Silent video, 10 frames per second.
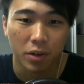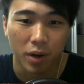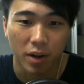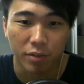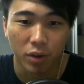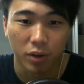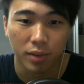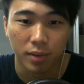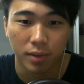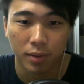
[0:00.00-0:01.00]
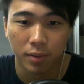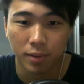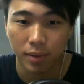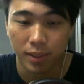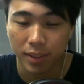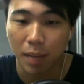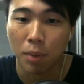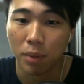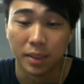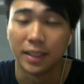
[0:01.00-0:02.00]
Right, if not, the side
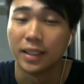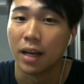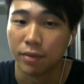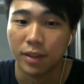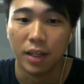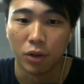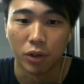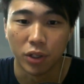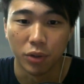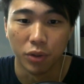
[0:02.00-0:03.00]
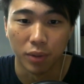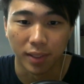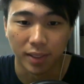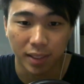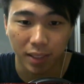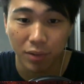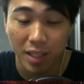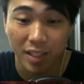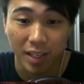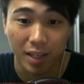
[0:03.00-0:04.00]
mob is definitely gonna kill you. You can see
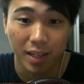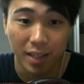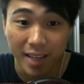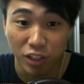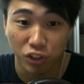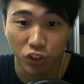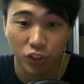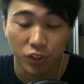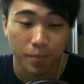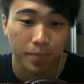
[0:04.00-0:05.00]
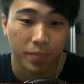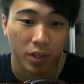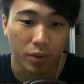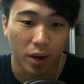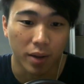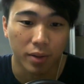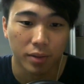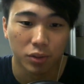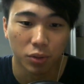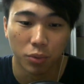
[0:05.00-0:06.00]
17k each. Right,
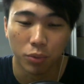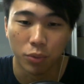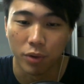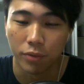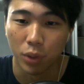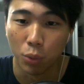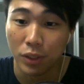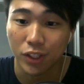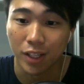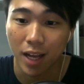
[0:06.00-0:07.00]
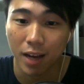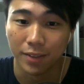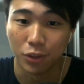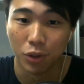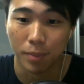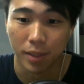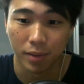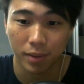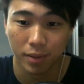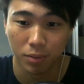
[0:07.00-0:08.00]
so with the witch alive, it's gonna be
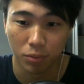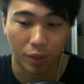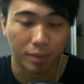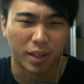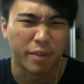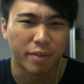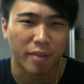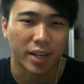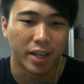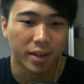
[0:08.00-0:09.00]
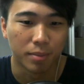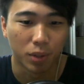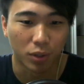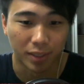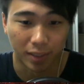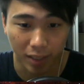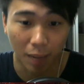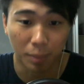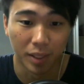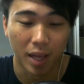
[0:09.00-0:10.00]
what, 35k, because it's
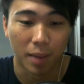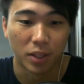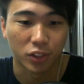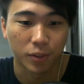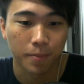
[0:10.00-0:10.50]
double the damage.